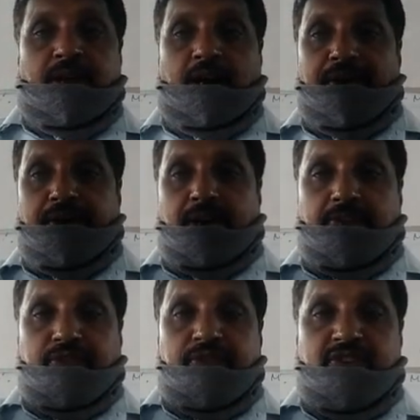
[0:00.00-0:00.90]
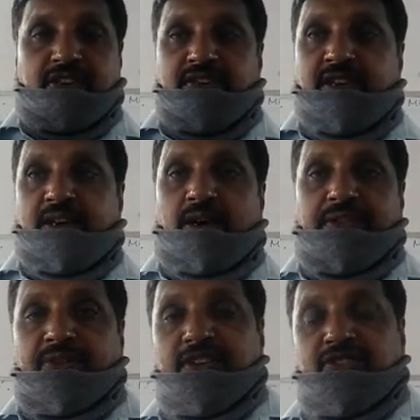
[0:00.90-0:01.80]
On the north this is there,
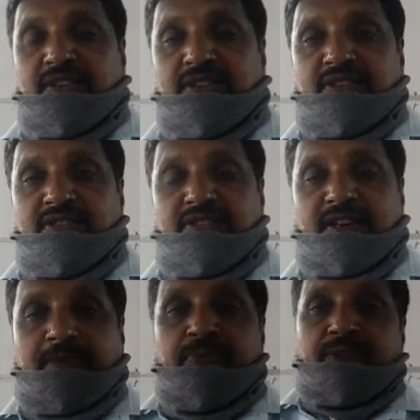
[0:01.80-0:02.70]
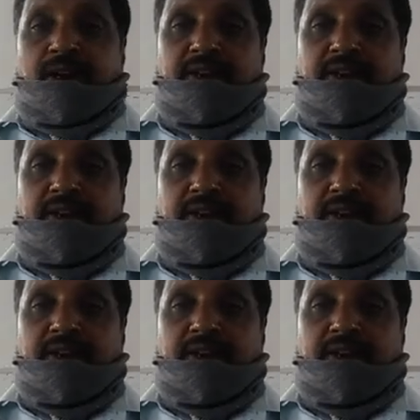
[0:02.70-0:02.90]
on the west this is there,